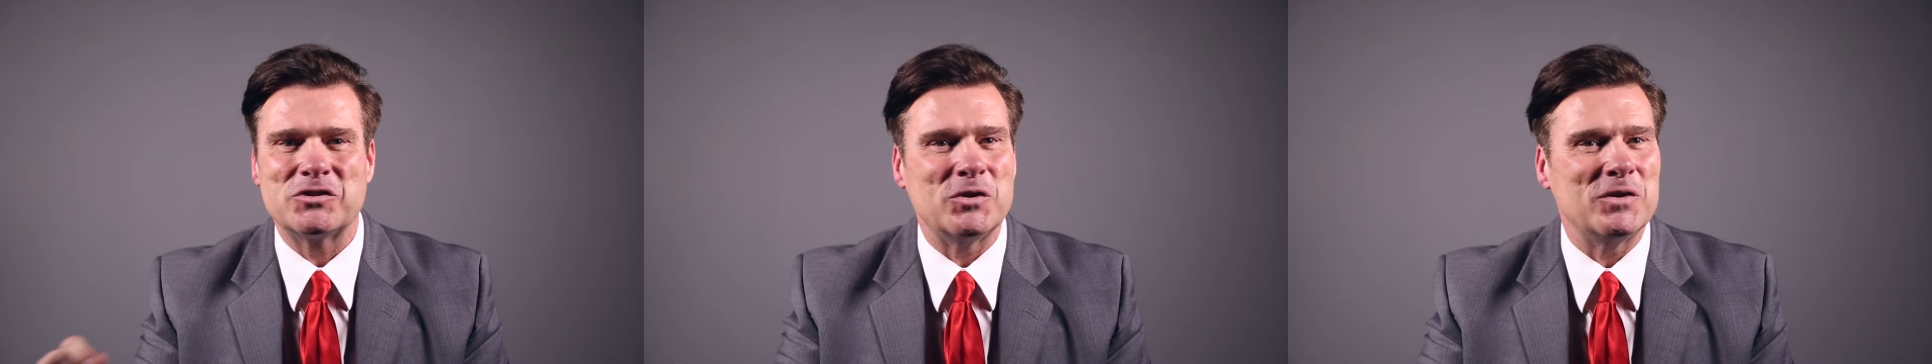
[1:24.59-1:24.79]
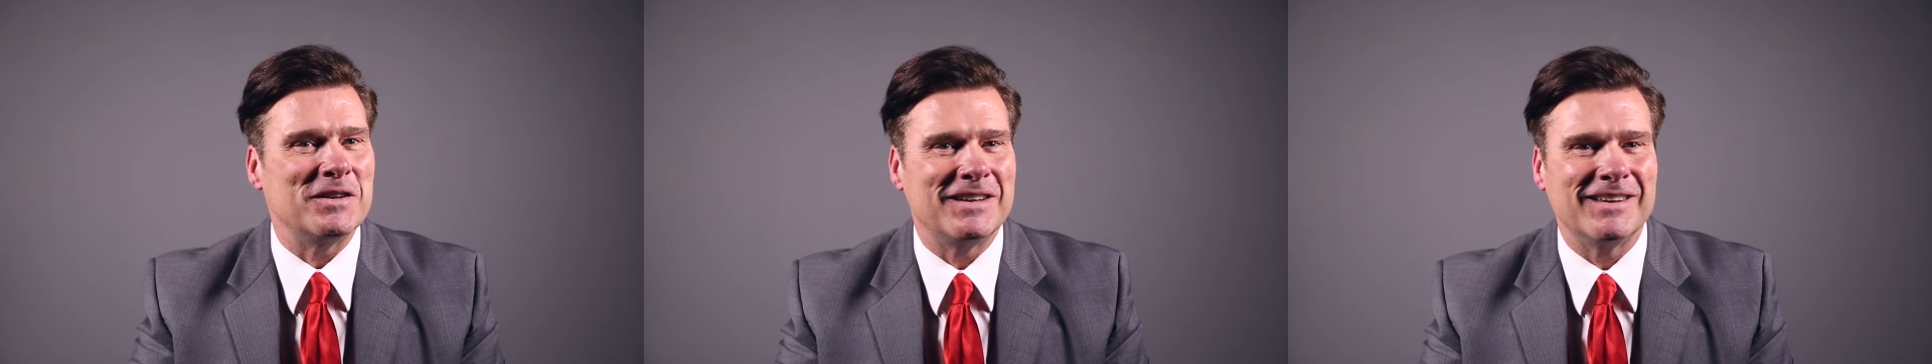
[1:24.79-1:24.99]

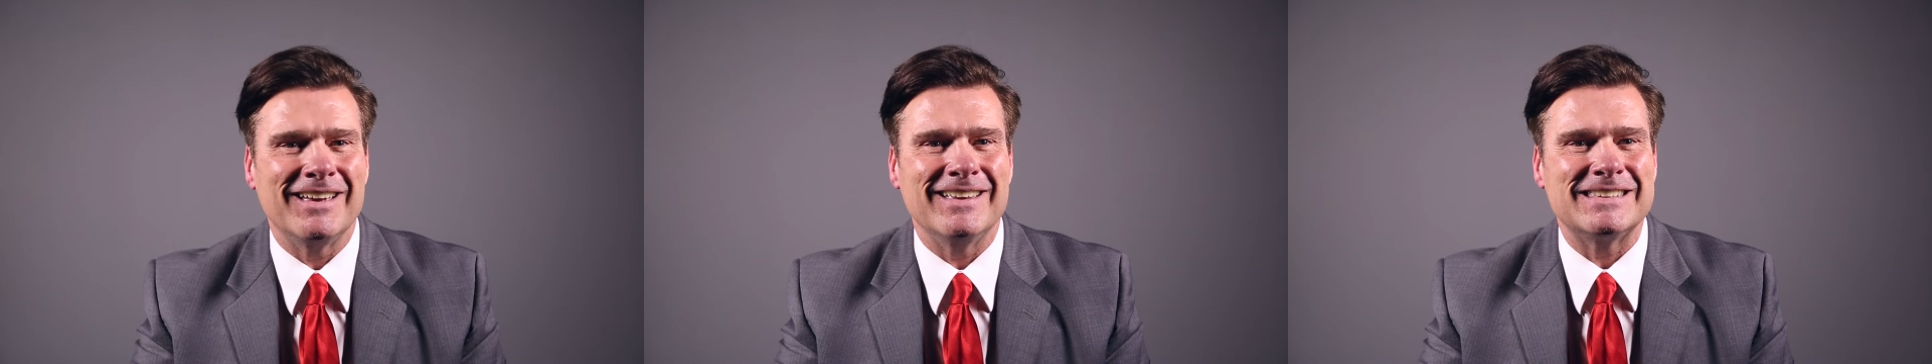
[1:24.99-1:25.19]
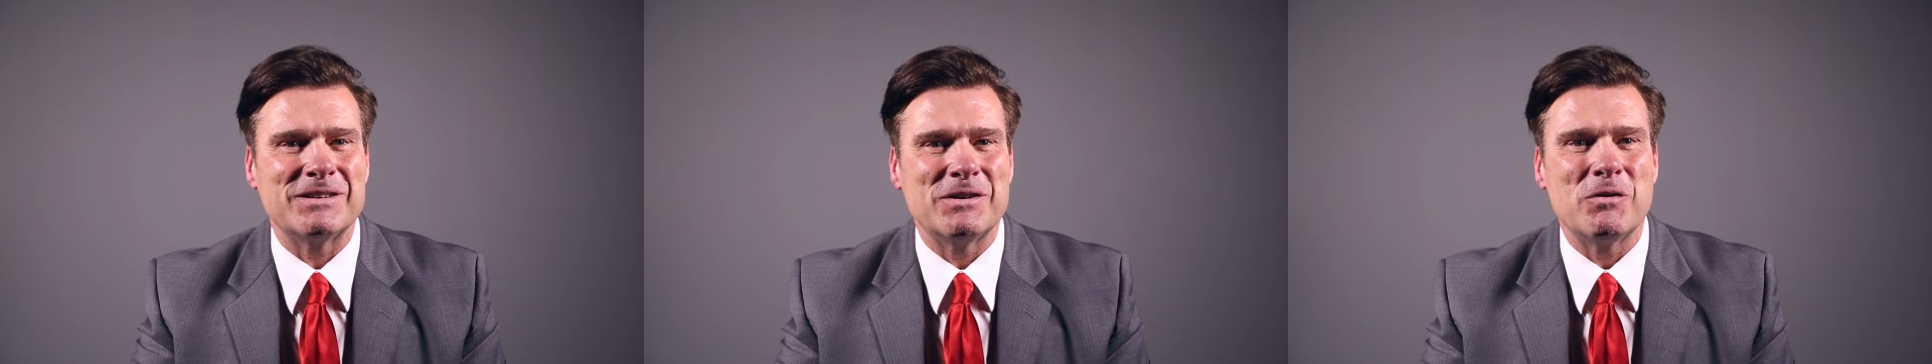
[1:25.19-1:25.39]
student
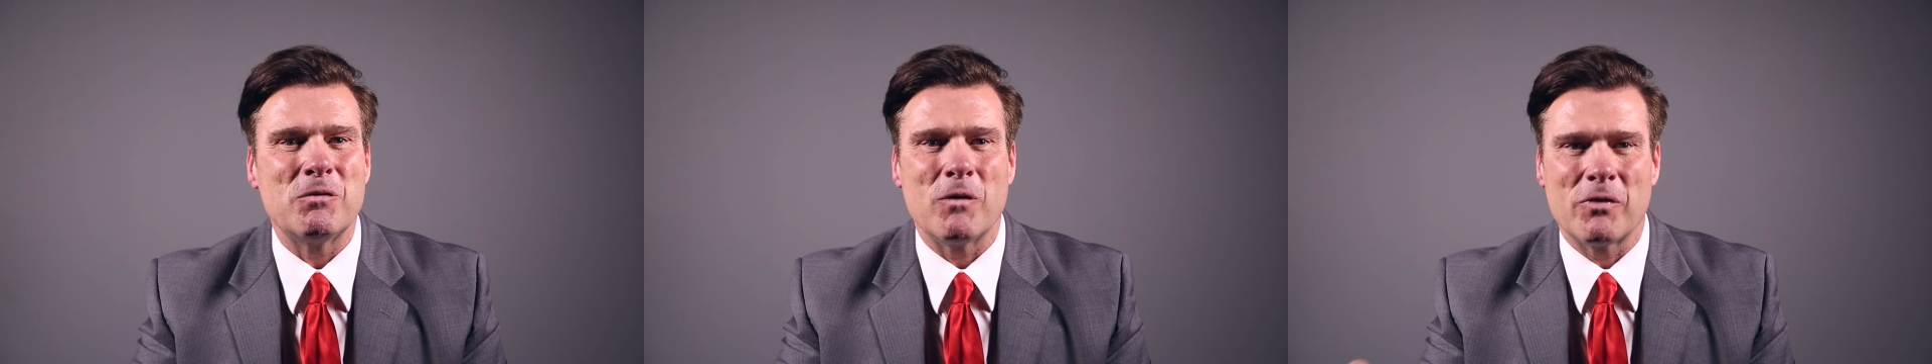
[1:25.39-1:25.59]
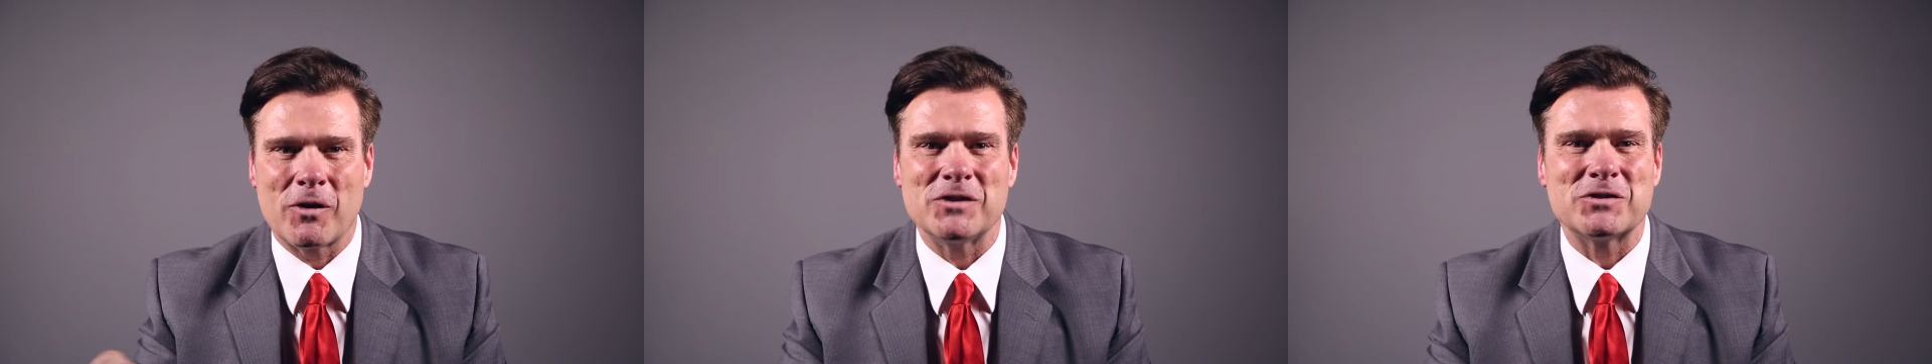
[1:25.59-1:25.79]
gets
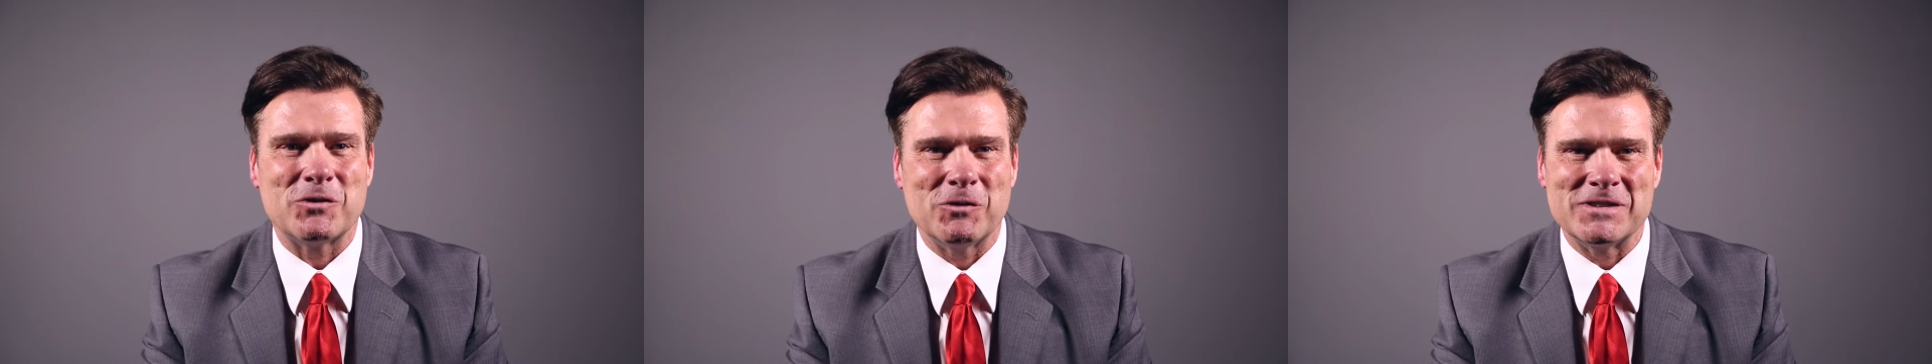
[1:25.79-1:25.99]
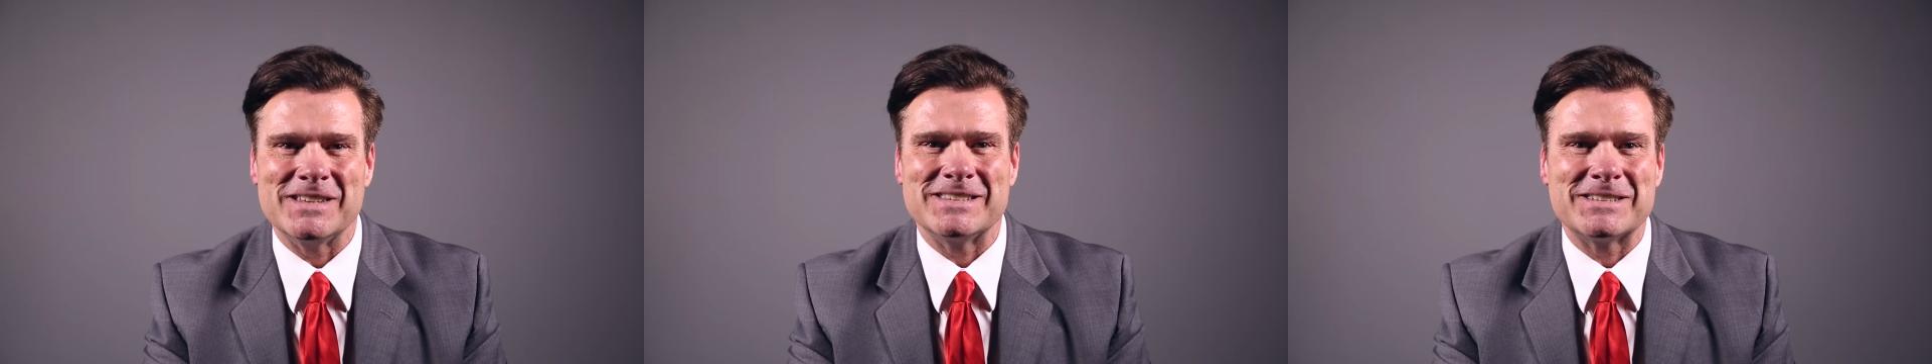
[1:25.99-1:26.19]
with our
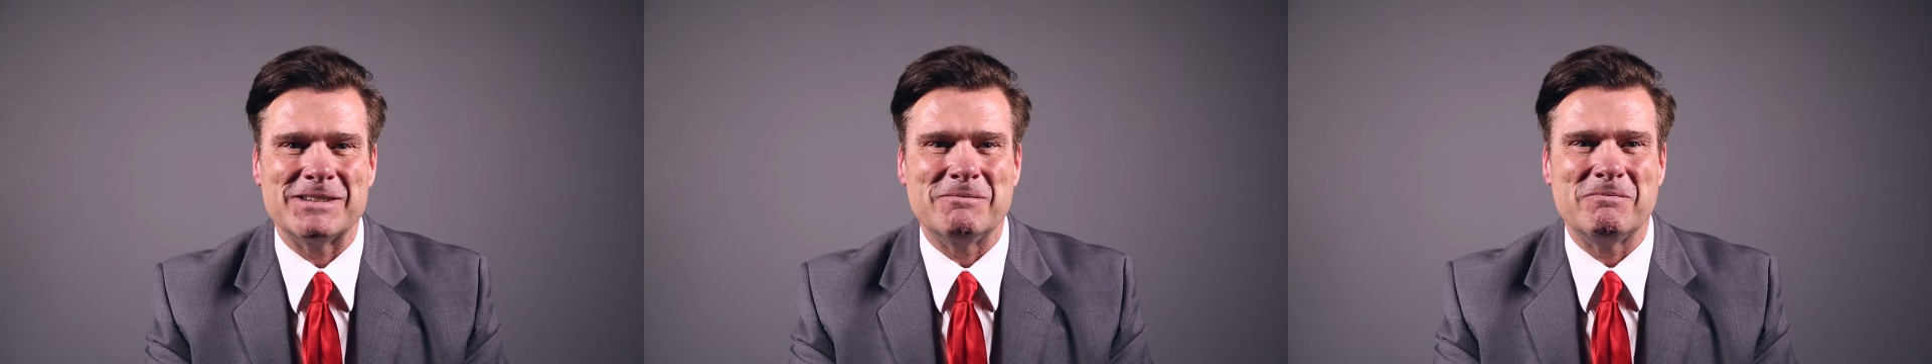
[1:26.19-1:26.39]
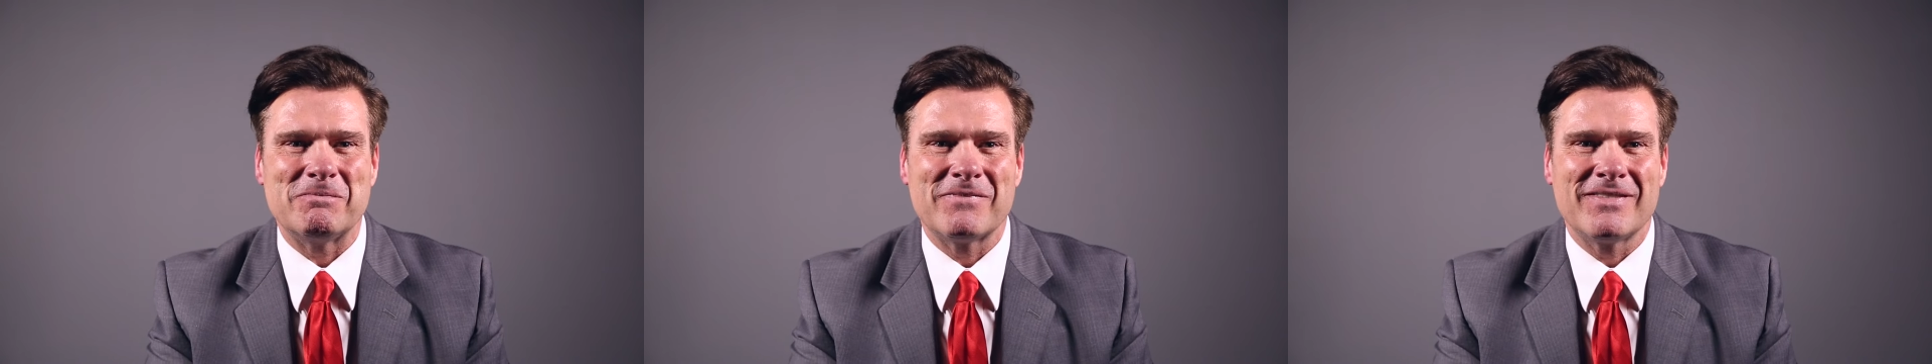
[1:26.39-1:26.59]
school
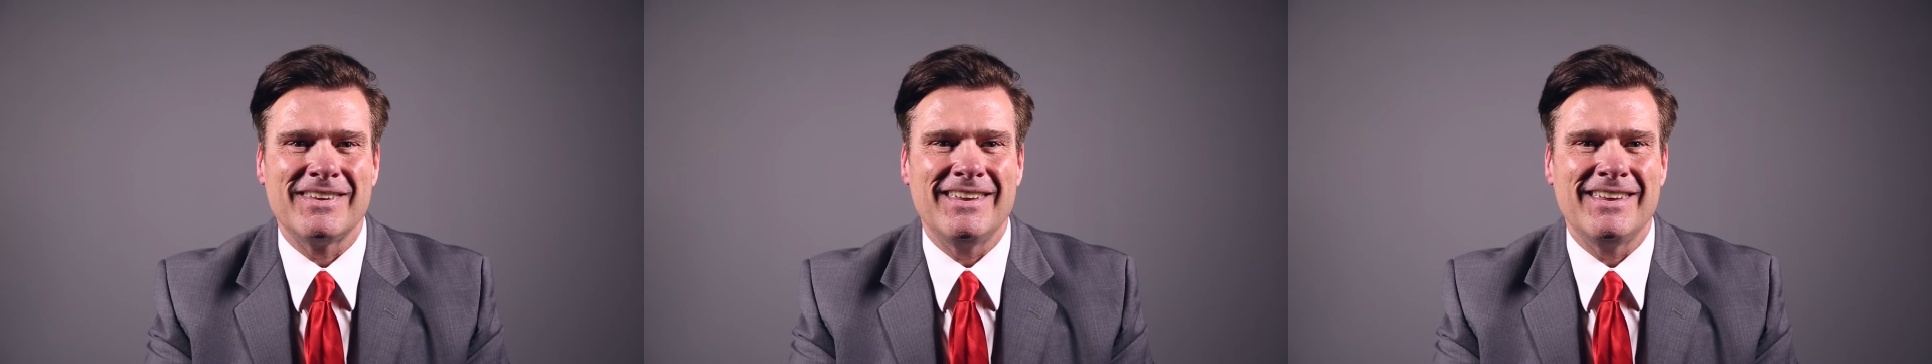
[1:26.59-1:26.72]
system.